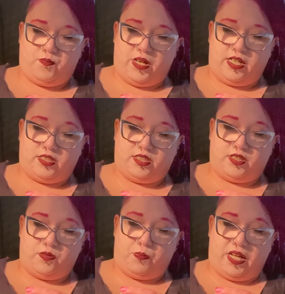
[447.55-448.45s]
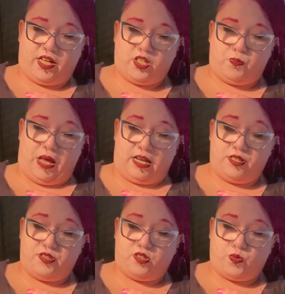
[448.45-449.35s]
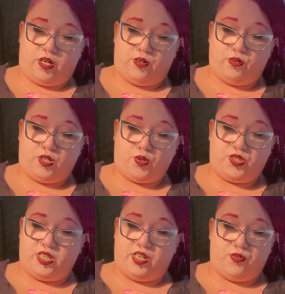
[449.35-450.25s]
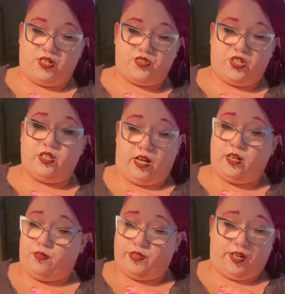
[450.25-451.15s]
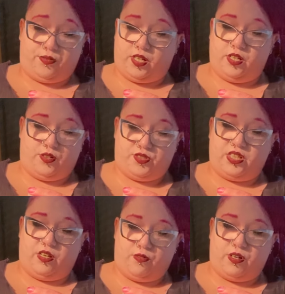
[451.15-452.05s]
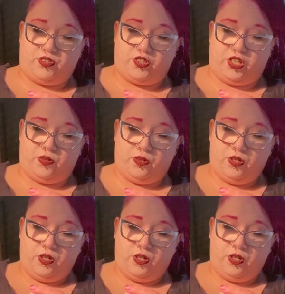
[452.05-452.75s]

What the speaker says: It's pH balanced as well. No sticky residue. Yeah, definitely no sticky residue.